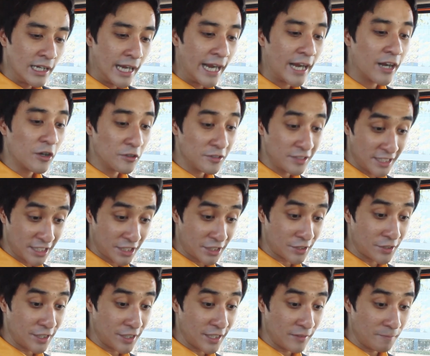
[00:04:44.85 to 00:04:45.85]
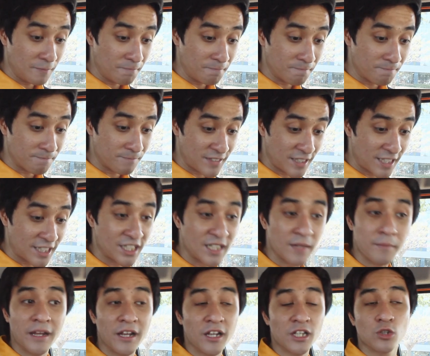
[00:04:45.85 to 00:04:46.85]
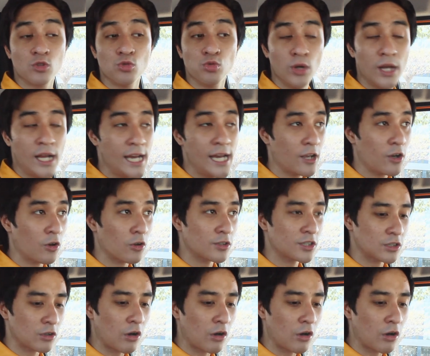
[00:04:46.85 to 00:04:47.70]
air conditioning system here is really cold.